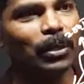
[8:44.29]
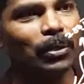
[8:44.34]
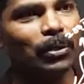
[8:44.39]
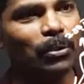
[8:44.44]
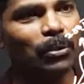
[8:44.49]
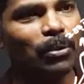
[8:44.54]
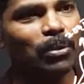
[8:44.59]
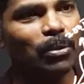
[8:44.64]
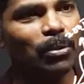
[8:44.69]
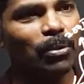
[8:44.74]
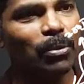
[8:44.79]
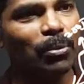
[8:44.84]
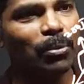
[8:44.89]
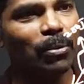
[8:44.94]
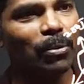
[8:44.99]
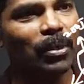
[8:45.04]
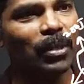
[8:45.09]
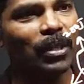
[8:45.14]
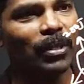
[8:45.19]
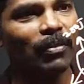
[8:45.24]
So
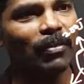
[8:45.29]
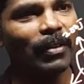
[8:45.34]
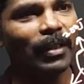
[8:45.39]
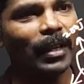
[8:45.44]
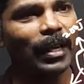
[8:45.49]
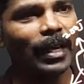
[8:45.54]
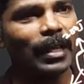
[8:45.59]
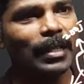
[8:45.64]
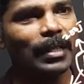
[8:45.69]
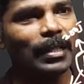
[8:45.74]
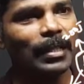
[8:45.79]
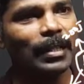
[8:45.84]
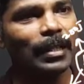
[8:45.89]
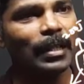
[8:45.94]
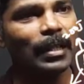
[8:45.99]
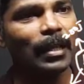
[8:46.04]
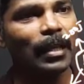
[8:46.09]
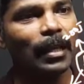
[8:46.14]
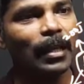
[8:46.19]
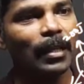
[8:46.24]
slowly we can
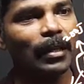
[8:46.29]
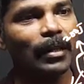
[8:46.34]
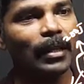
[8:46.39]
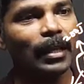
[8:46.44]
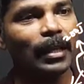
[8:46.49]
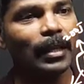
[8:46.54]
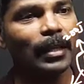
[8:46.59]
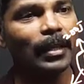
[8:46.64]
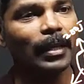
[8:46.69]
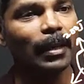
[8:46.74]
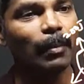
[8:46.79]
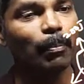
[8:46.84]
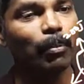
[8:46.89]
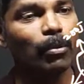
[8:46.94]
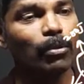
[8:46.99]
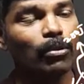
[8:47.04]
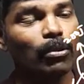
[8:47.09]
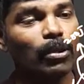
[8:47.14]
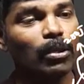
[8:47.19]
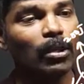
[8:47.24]
see that
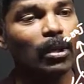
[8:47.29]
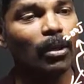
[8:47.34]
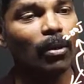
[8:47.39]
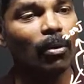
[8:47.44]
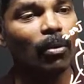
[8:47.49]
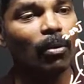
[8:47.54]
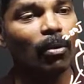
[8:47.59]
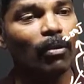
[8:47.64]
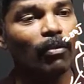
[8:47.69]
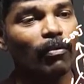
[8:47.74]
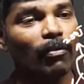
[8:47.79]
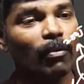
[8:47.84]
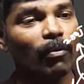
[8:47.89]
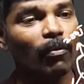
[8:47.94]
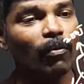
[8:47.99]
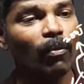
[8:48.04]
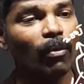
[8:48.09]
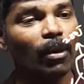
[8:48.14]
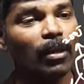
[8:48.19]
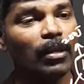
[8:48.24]
deposition of
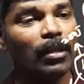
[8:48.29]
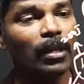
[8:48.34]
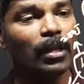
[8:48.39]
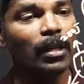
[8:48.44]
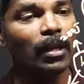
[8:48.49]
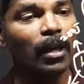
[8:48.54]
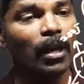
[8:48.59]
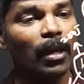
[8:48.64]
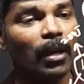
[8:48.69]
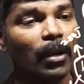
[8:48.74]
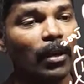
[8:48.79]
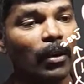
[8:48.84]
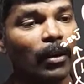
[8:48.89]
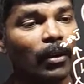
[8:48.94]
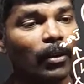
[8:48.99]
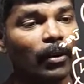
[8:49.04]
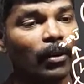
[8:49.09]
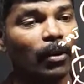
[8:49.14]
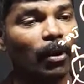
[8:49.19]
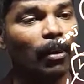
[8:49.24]
water
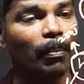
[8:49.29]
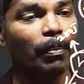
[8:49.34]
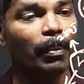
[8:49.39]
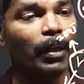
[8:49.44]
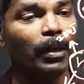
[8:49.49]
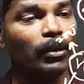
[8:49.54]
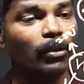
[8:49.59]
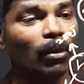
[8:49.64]
droplets,